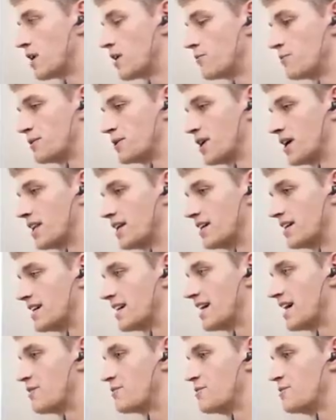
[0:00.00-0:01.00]
We've done it.
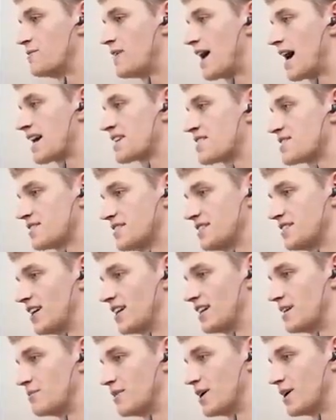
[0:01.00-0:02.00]
We've actually
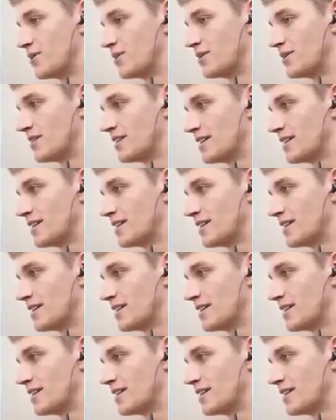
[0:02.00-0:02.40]
done it, bro.